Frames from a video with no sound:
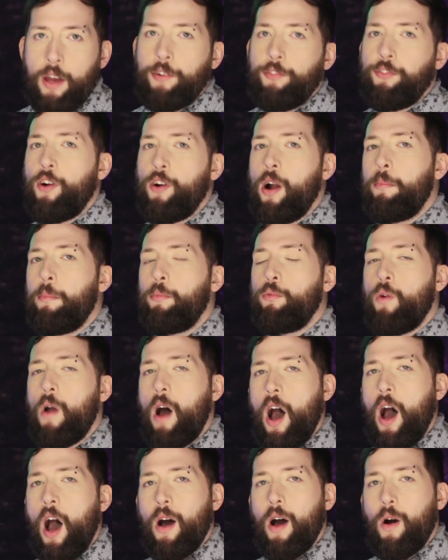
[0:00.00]
From
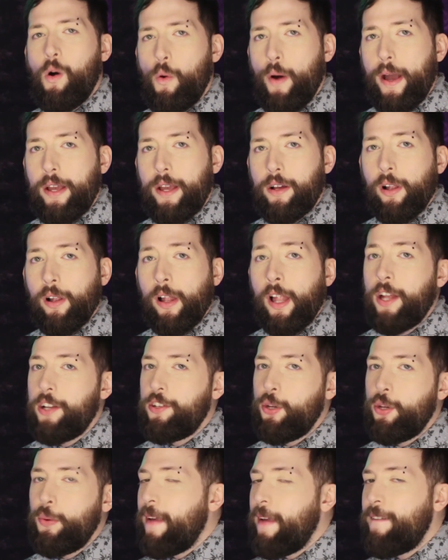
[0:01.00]
raw oil
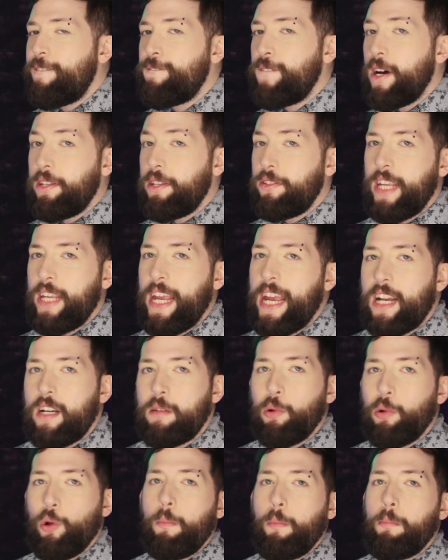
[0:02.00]
to a fuzzy
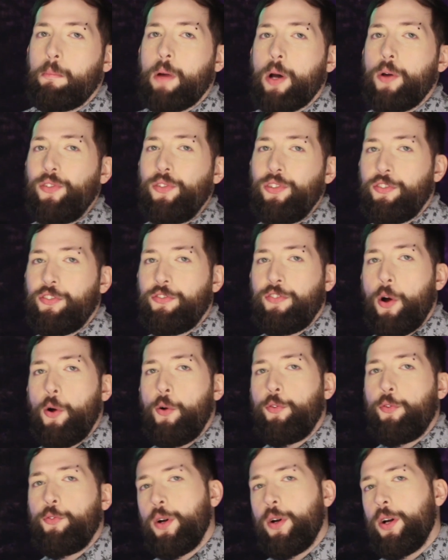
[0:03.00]
animal, most
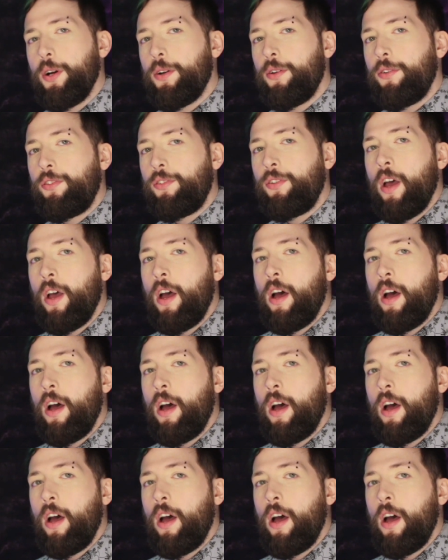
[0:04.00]
faux furs